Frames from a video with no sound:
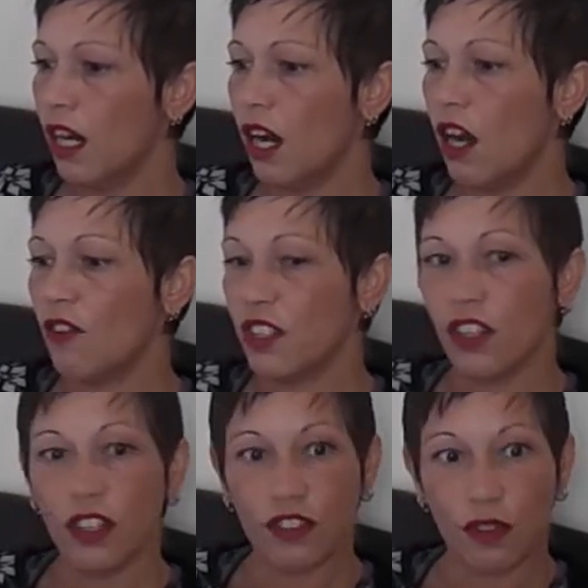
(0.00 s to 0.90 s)
I
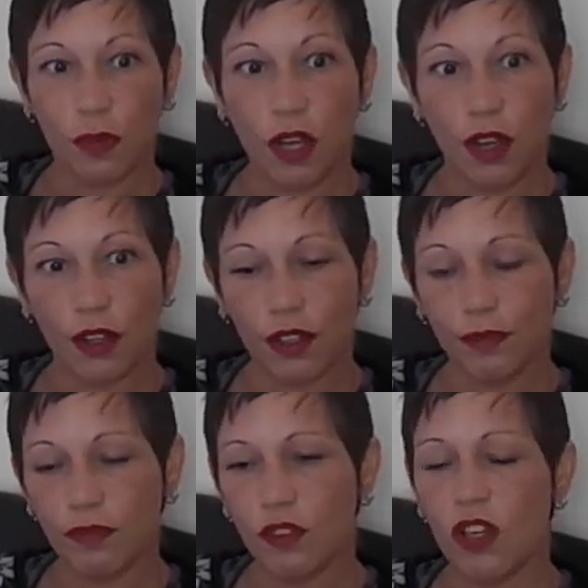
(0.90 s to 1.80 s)
returned to work,
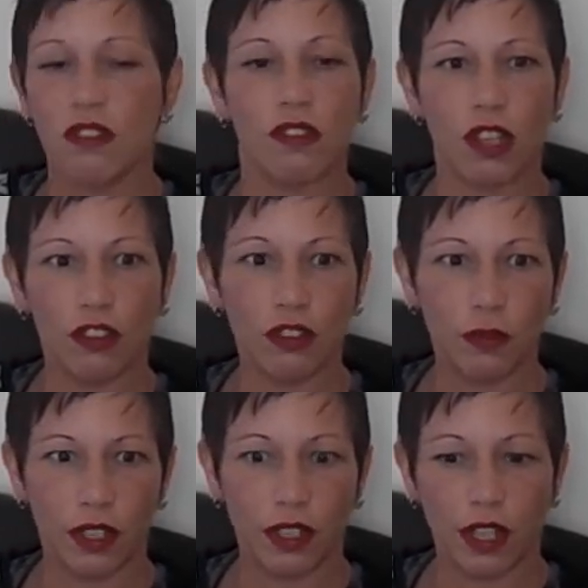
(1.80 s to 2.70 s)
not as a social worker.